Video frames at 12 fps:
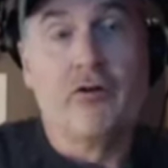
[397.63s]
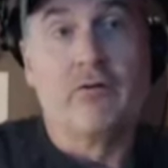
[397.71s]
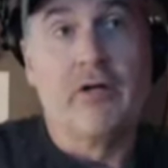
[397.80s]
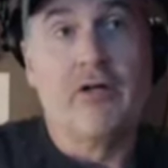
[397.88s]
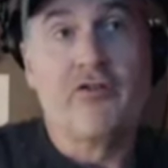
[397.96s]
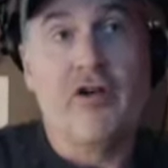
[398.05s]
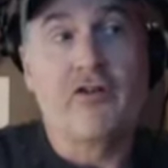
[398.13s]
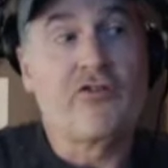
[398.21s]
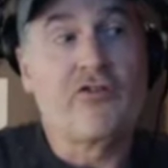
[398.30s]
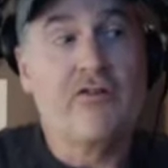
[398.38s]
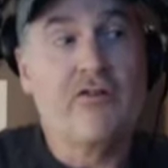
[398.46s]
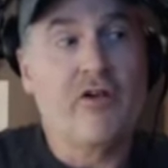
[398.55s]
It
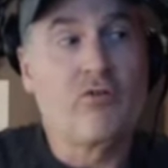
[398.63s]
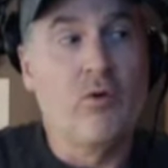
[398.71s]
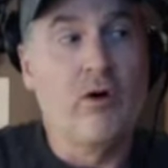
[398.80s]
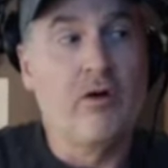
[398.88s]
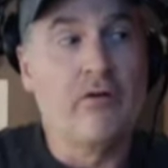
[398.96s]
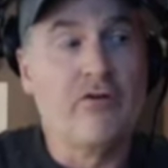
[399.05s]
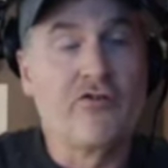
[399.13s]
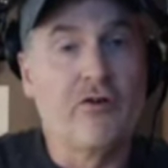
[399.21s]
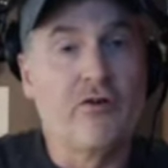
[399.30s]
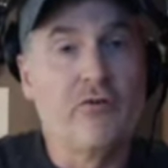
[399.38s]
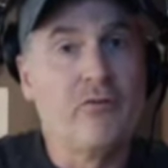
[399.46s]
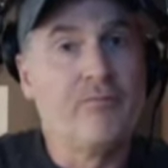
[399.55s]
takes one.
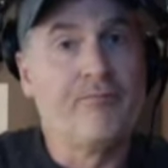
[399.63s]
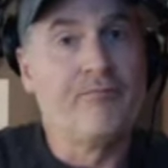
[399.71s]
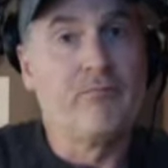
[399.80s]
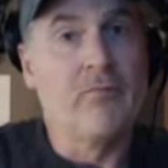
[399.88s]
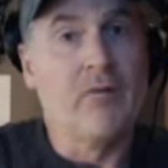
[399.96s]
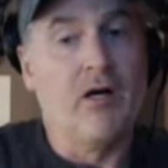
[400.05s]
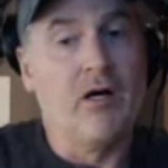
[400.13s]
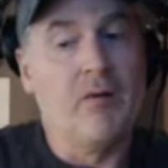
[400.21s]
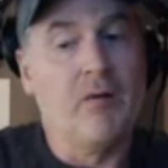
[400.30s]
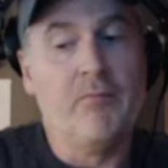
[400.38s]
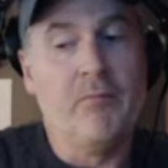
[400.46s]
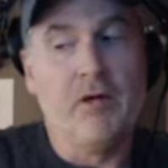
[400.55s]
So,
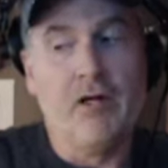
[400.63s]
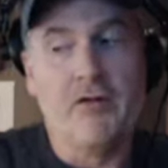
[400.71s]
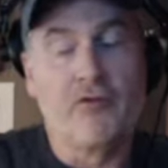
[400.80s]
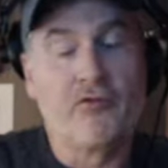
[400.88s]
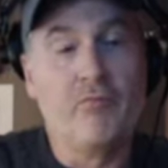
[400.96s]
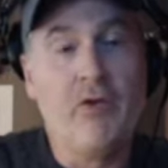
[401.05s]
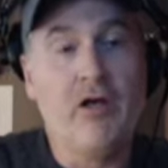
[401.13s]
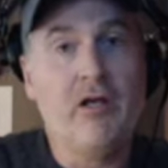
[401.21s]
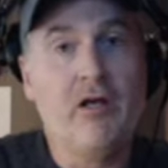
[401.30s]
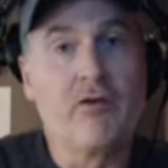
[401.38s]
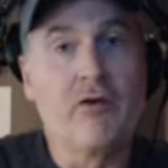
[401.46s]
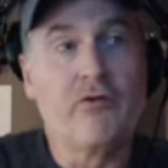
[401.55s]
and there's many
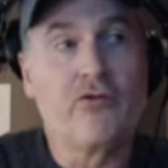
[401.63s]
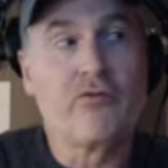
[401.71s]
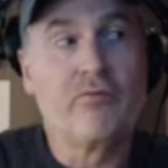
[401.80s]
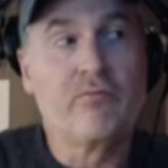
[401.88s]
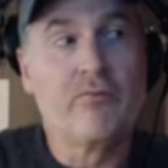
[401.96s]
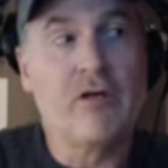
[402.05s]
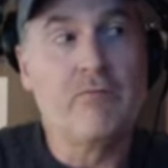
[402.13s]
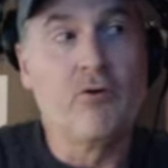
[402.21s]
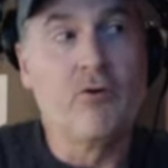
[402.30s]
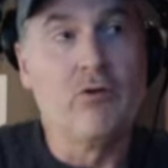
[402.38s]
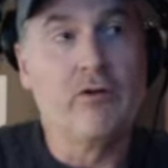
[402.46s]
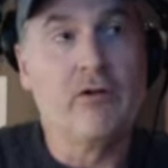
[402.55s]
of those
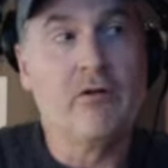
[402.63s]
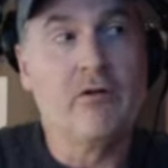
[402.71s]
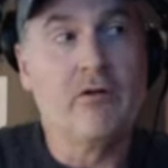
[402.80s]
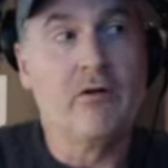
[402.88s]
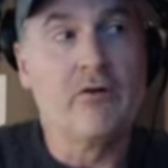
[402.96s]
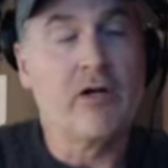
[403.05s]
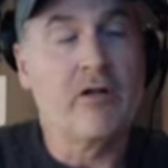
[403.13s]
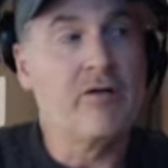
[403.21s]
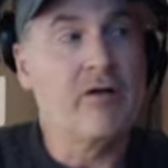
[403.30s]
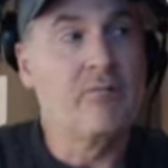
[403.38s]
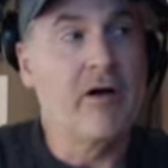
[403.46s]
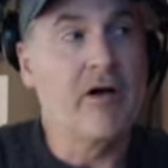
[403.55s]
people when I
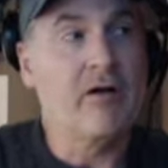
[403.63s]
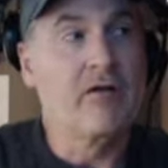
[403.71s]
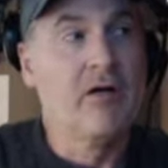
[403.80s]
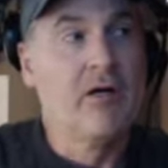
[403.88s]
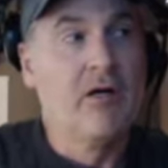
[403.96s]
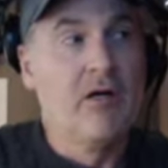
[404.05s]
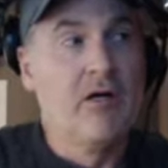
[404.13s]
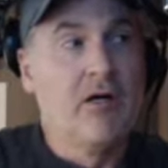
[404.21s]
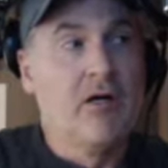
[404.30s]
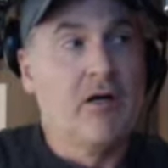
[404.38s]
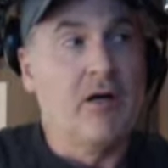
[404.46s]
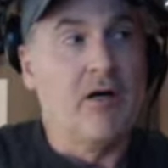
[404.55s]
think back.
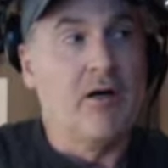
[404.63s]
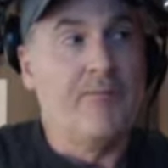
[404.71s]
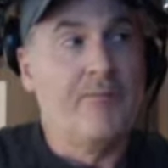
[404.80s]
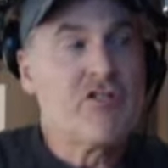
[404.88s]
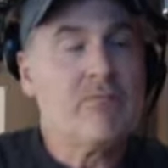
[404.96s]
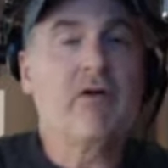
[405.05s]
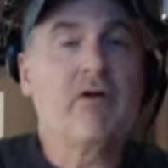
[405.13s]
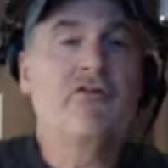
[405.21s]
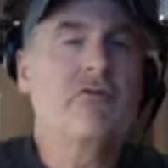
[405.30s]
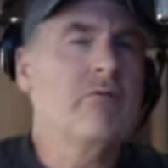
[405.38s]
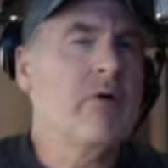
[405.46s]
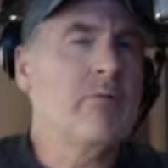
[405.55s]
Do
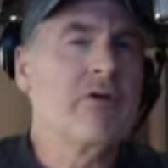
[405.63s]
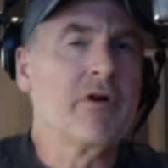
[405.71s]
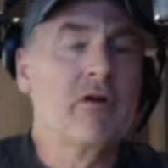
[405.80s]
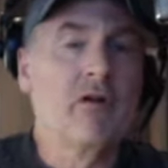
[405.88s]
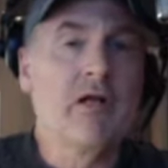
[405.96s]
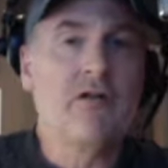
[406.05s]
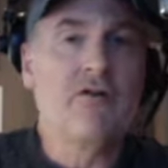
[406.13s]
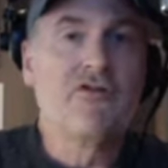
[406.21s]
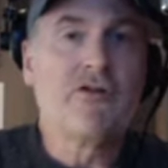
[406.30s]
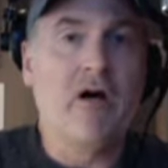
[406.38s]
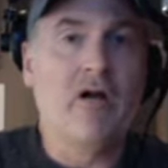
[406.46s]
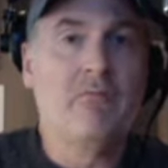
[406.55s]
you remember the late
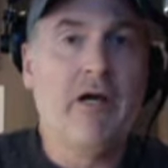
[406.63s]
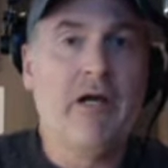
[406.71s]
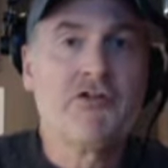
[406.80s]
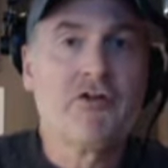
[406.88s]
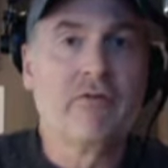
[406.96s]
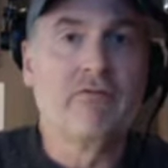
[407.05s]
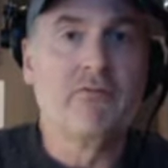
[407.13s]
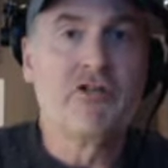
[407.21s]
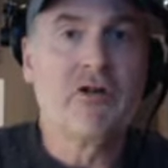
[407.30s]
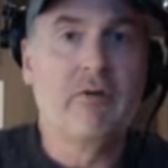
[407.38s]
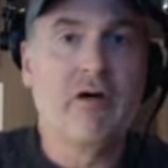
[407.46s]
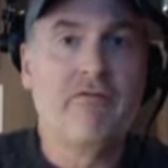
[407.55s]
John Major from
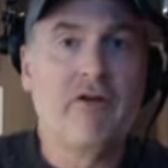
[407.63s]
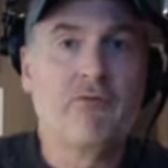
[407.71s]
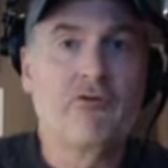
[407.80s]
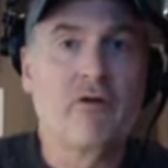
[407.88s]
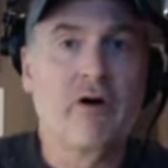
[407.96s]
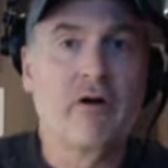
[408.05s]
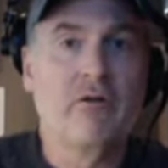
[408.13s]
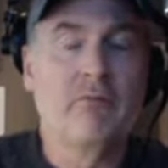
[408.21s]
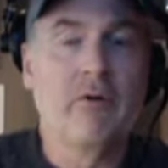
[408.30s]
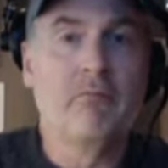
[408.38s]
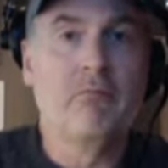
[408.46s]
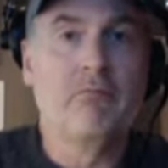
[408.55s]
Chum FM Toronto?
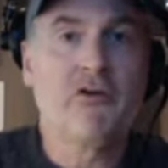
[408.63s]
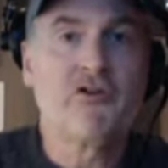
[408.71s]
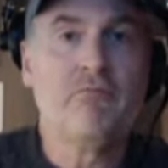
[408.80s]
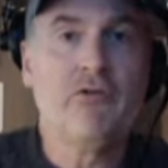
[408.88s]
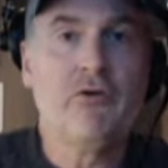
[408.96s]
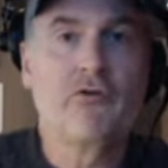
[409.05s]
Much music.